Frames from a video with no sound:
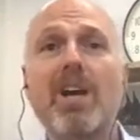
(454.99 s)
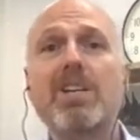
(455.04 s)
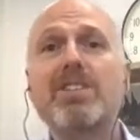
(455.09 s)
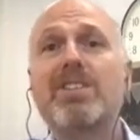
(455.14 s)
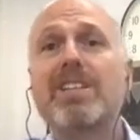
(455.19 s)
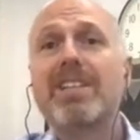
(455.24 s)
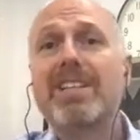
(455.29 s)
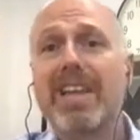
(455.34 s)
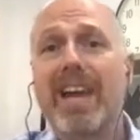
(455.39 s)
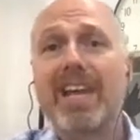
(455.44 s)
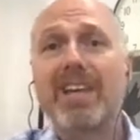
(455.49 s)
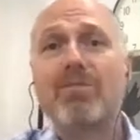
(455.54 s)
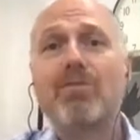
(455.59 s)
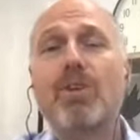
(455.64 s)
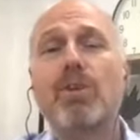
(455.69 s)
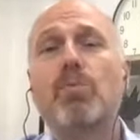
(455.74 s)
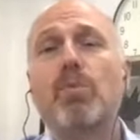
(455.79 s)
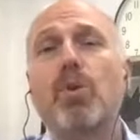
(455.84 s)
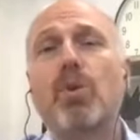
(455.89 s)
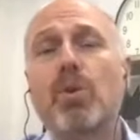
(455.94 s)
to gain
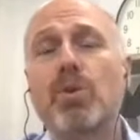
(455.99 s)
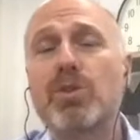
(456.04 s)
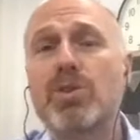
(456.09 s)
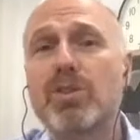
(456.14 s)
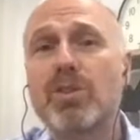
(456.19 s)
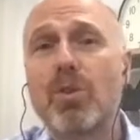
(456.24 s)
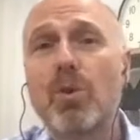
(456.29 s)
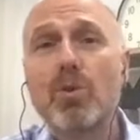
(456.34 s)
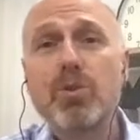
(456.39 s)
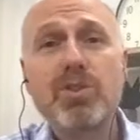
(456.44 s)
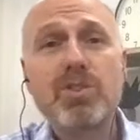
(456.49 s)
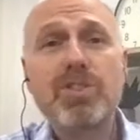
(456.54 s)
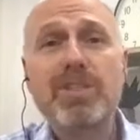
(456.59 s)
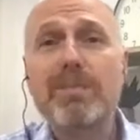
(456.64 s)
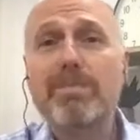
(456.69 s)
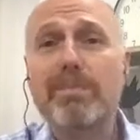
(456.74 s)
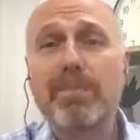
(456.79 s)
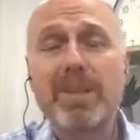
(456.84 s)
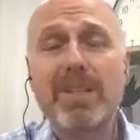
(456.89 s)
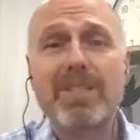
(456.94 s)
rewards, or
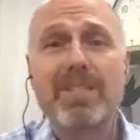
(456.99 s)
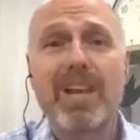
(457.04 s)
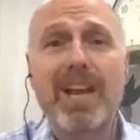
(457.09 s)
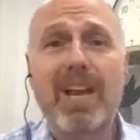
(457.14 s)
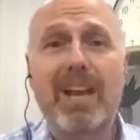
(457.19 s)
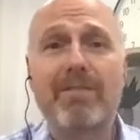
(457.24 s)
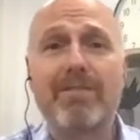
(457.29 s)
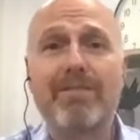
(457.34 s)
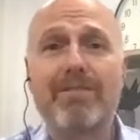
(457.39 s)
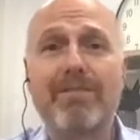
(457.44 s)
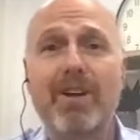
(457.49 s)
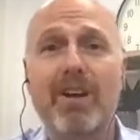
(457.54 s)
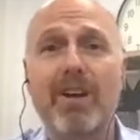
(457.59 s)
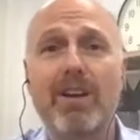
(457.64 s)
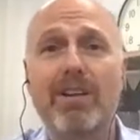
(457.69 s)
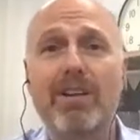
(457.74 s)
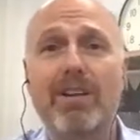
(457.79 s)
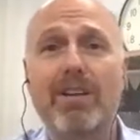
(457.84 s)
simply to have fun.